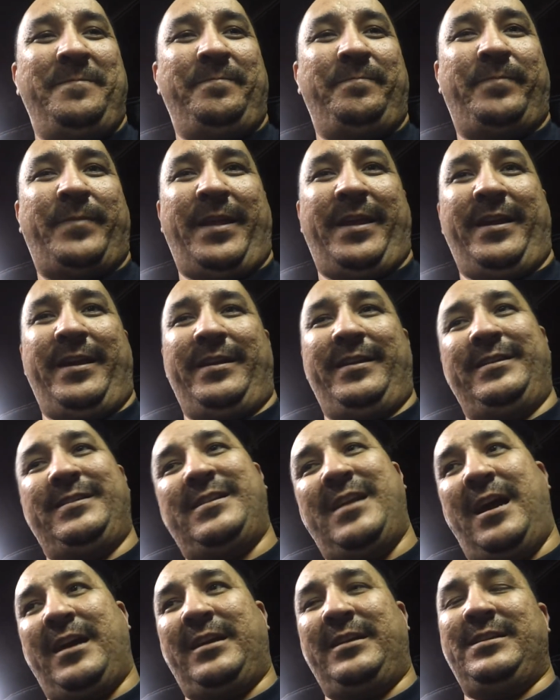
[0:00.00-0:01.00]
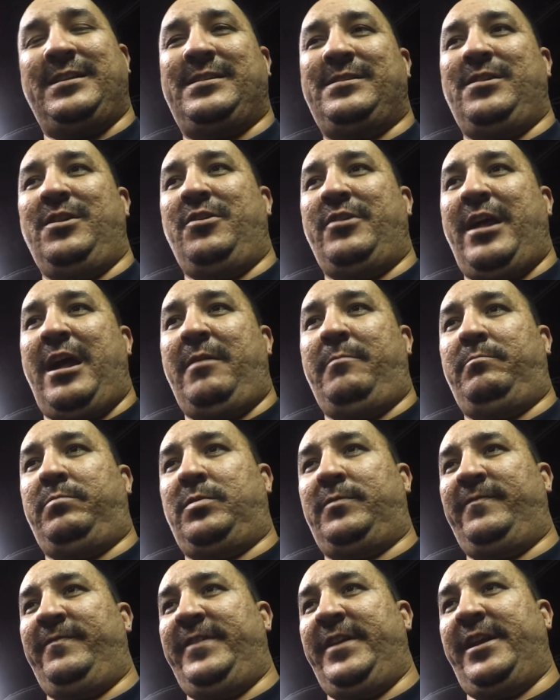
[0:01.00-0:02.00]
And it's not going to slow
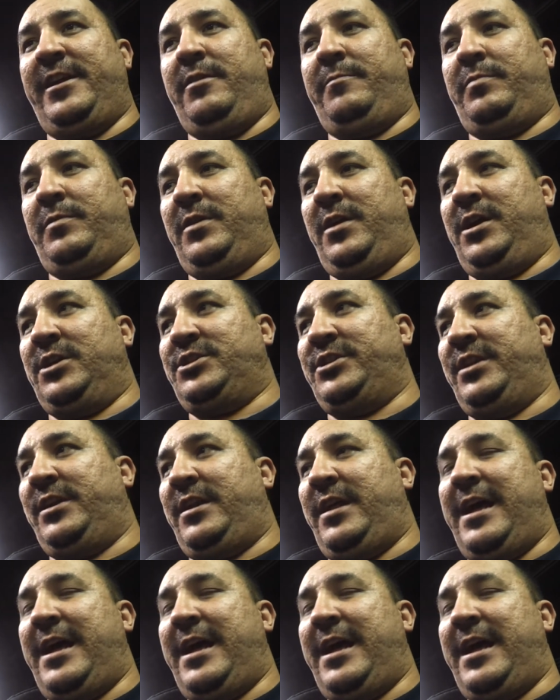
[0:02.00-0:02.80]
down video production.